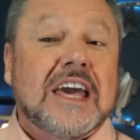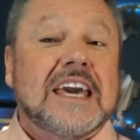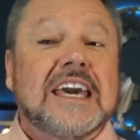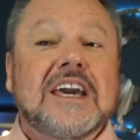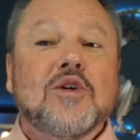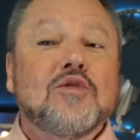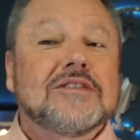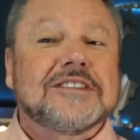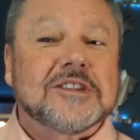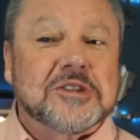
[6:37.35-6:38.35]
He who
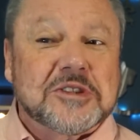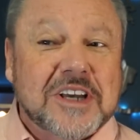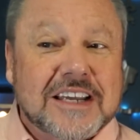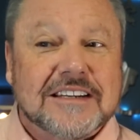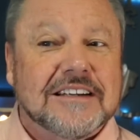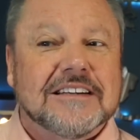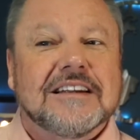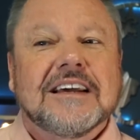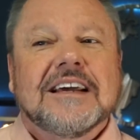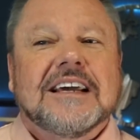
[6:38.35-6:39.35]

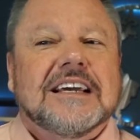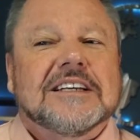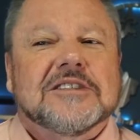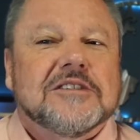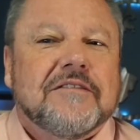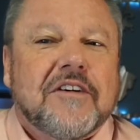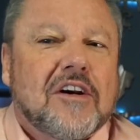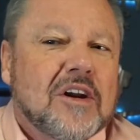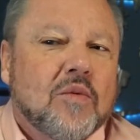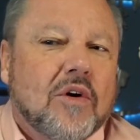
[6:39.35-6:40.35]
descended is the
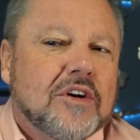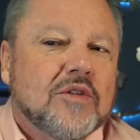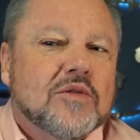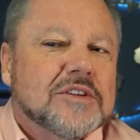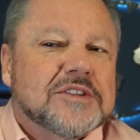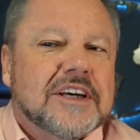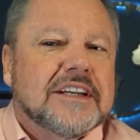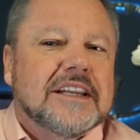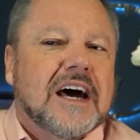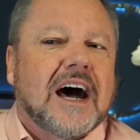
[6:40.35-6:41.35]
very one who
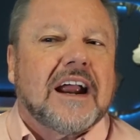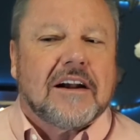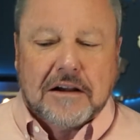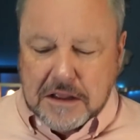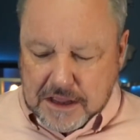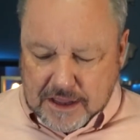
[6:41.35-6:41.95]
ascended higher